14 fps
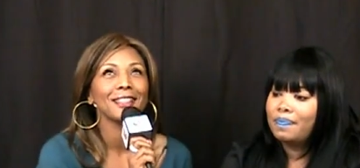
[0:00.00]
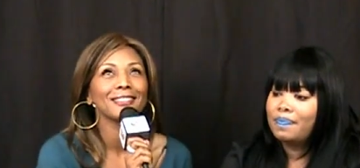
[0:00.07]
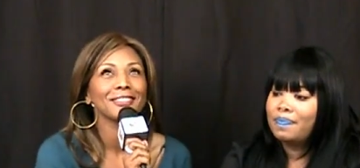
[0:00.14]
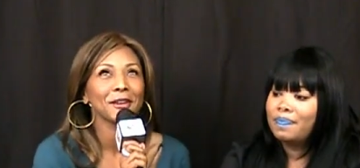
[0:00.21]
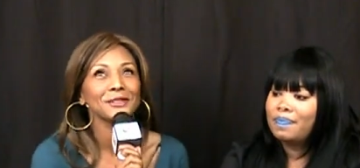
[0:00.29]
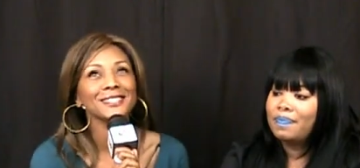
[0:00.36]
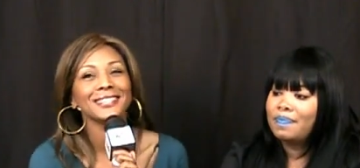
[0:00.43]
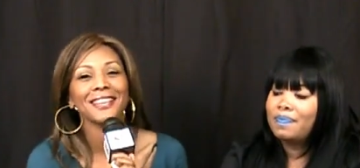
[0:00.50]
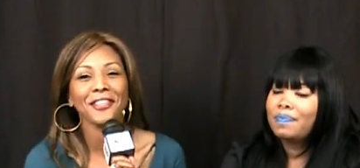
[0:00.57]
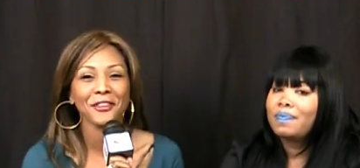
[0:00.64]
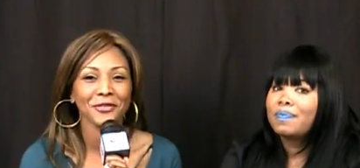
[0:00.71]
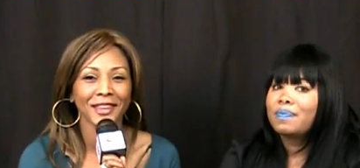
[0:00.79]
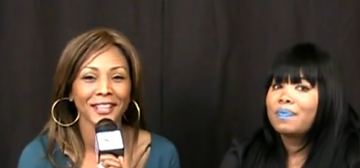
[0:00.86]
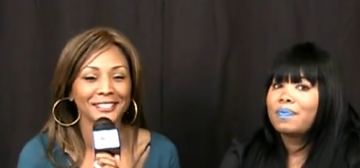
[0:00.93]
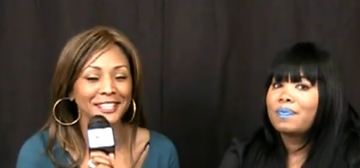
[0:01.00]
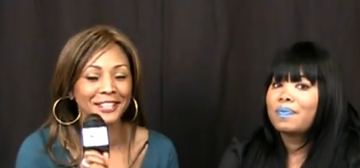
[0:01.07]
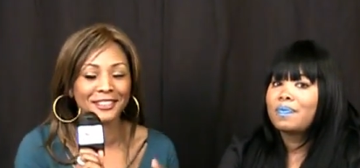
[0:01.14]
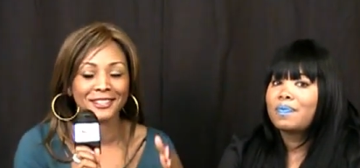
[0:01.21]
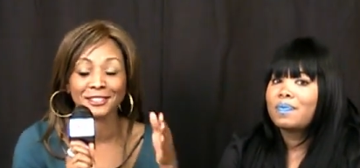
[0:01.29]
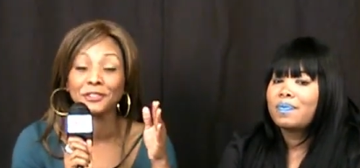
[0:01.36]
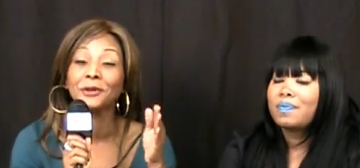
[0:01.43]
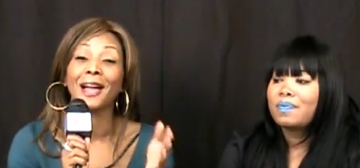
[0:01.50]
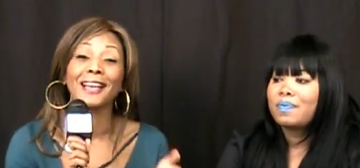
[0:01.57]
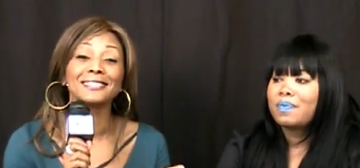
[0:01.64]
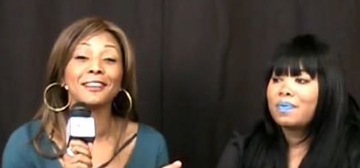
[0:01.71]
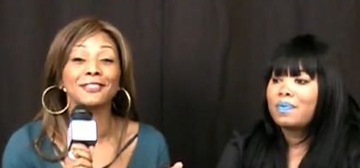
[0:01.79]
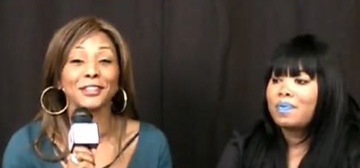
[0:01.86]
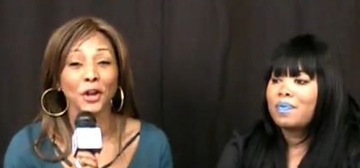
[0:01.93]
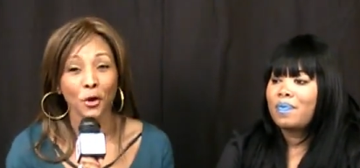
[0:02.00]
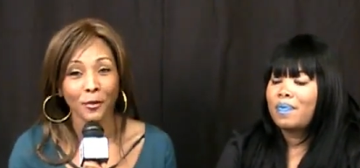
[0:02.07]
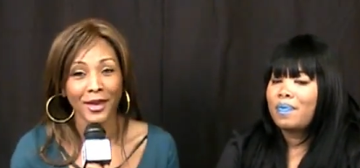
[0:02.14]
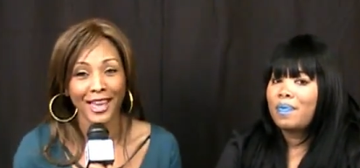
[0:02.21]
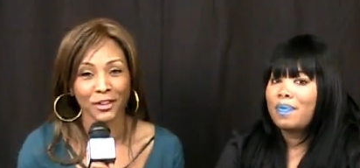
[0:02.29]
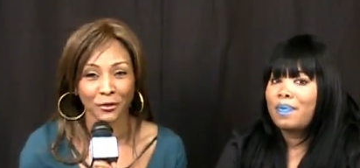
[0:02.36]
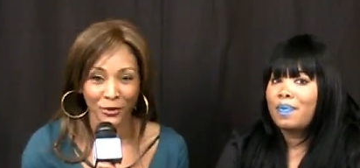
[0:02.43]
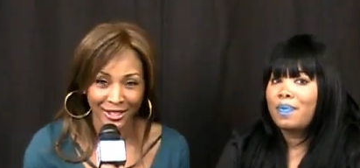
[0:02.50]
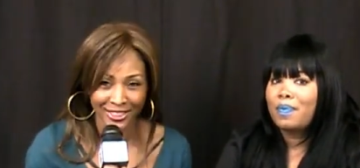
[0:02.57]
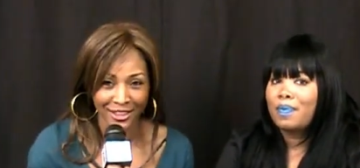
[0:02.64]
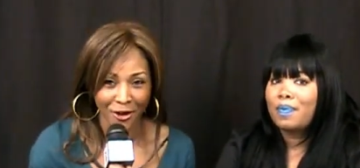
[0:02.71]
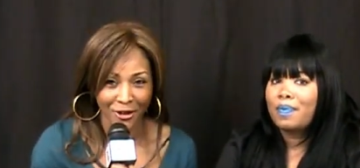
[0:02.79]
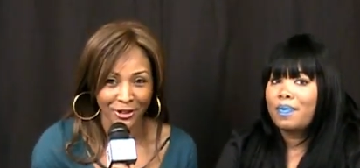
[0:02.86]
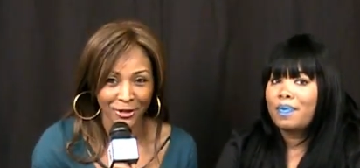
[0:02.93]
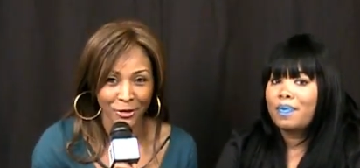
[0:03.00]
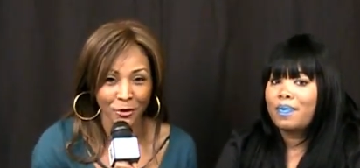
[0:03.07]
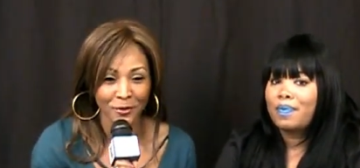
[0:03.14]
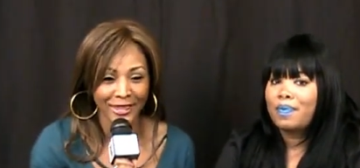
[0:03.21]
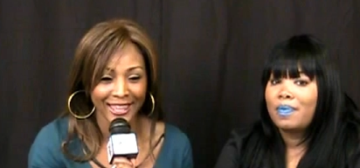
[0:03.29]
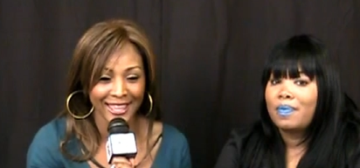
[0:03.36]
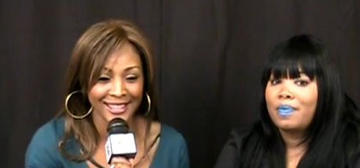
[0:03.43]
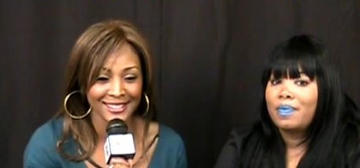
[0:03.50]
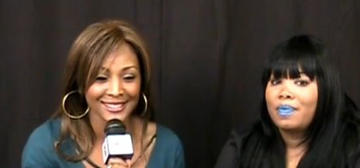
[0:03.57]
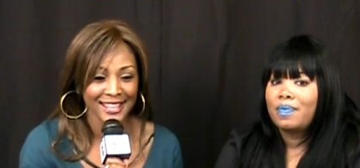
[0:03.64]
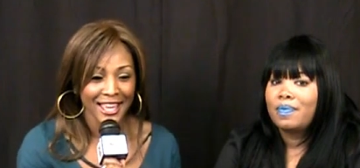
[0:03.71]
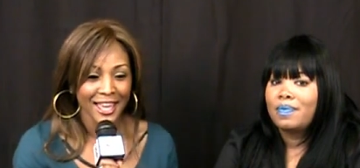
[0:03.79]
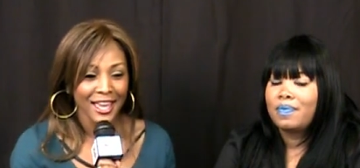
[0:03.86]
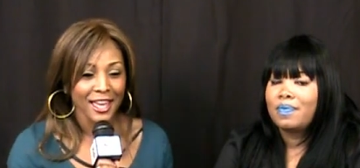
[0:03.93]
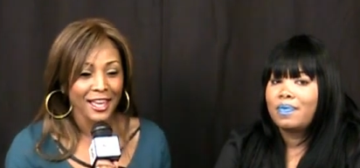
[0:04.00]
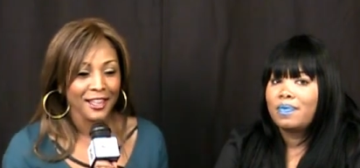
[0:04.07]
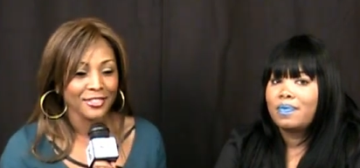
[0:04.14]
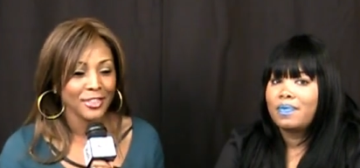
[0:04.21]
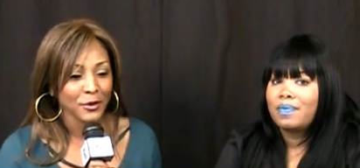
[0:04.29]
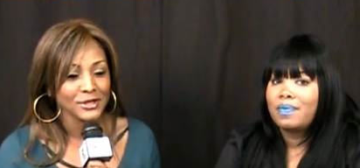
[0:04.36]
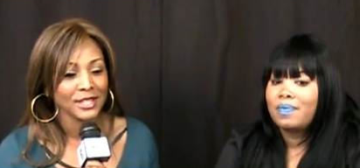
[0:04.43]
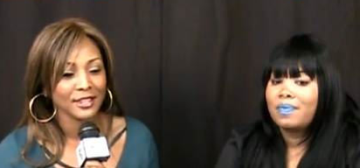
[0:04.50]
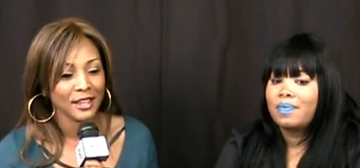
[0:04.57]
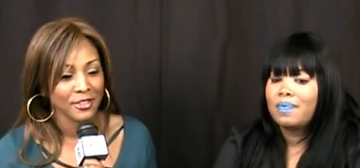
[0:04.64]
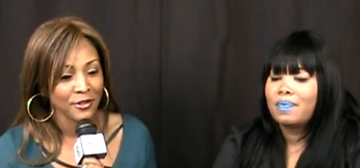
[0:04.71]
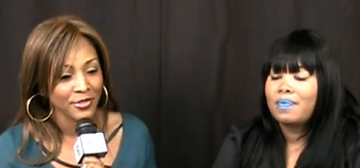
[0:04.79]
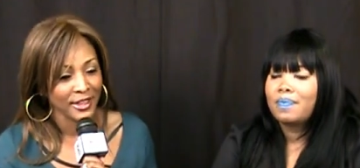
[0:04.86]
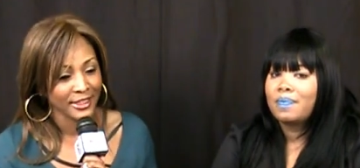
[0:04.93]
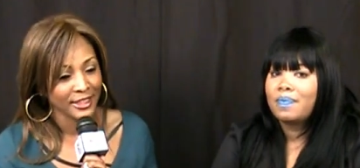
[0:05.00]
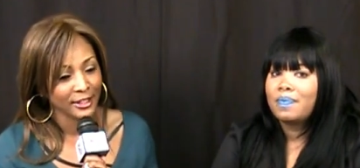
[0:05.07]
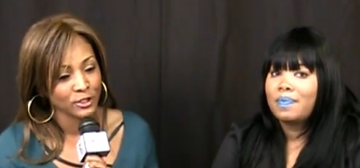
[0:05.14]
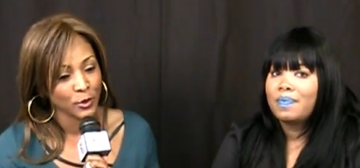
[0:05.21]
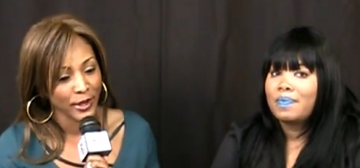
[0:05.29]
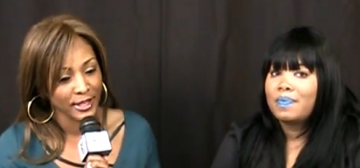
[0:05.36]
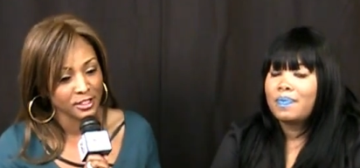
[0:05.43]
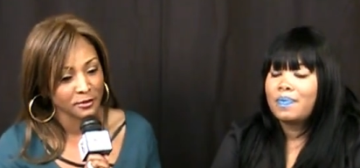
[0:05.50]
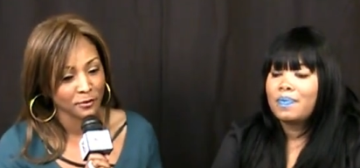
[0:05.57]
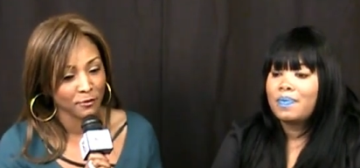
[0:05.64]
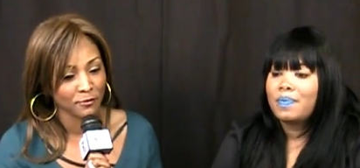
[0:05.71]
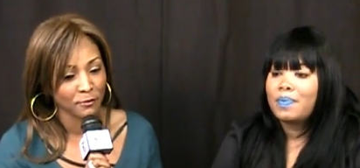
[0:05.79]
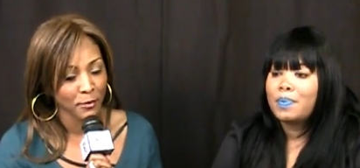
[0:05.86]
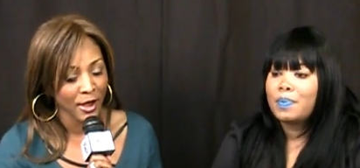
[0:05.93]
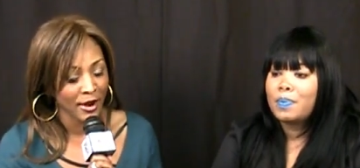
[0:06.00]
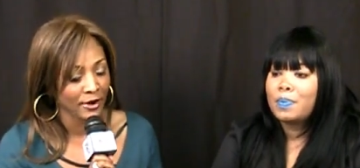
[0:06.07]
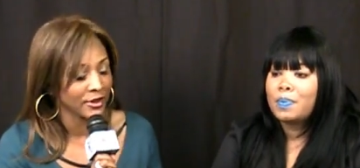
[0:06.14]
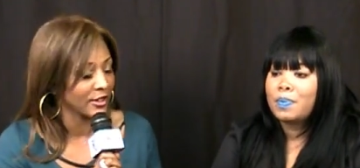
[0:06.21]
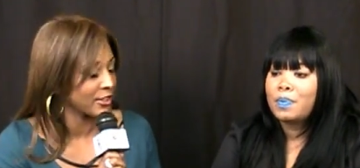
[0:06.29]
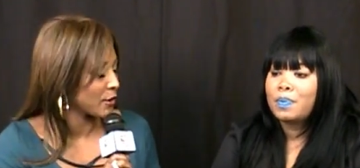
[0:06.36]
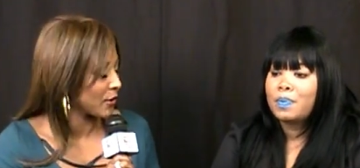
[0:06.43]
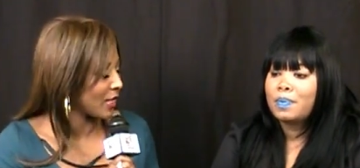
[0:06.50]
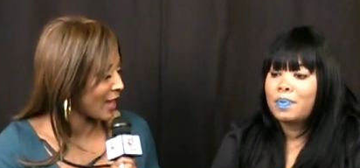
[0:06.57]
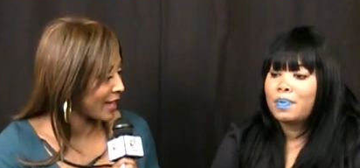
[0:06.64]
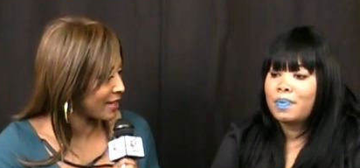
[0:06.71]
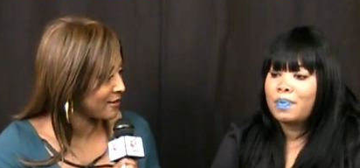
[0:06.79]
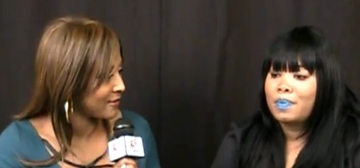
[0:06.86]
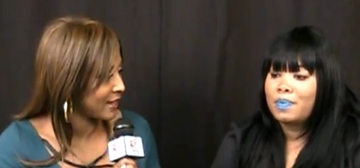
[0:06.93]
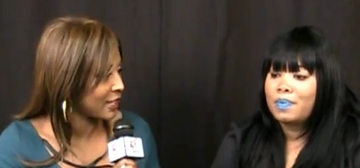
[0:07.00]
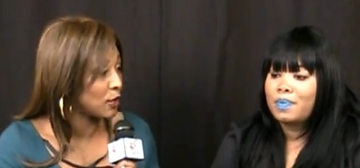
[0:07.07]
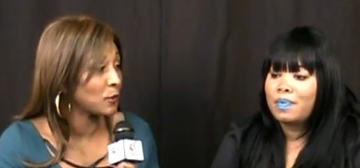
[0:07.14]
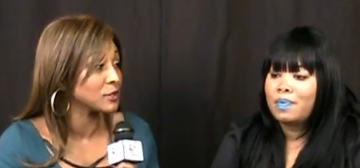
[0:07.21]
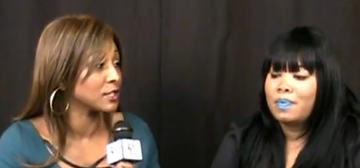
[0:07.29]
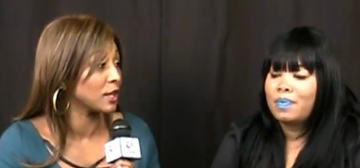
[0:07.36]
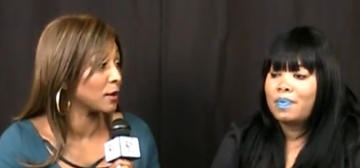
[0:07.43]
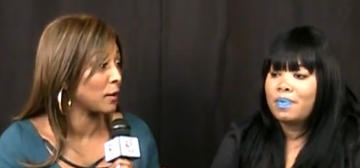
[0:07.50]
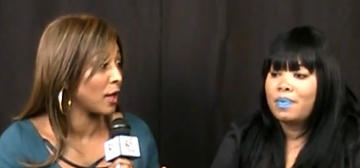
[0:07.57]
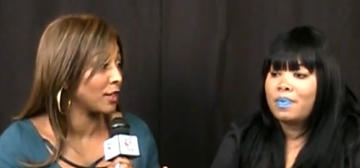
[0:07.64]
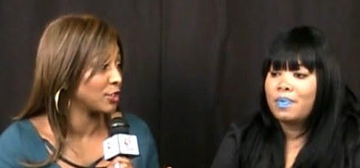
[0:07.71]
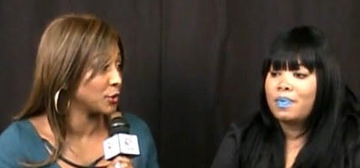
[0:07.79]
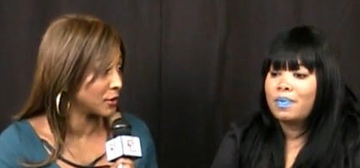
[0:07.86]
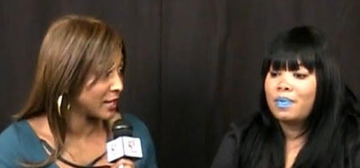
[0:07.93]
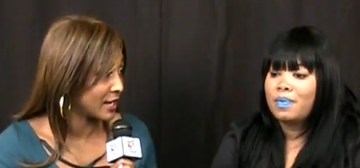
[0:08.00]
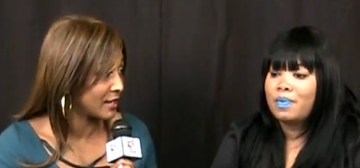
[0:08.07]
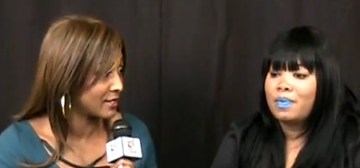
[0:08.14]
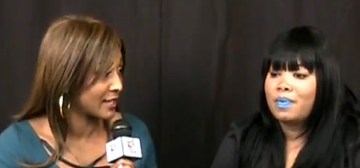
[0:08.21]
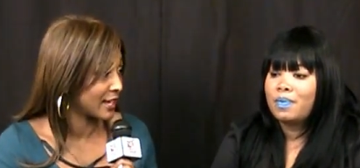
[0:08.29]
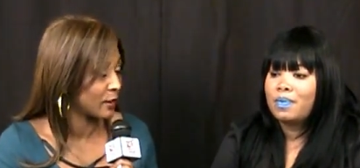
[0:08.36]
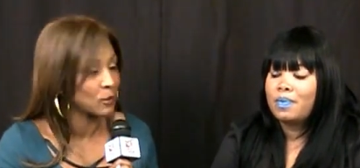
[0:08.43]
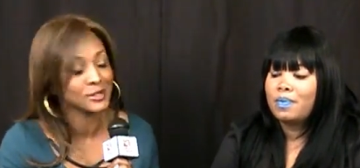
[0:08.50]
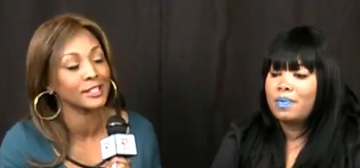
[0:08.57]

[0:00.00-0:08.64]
Speaker 1: there was another thing. See, you guys have to go back and read the article because there was another thing that transpired in your life and it was a unique thing. It was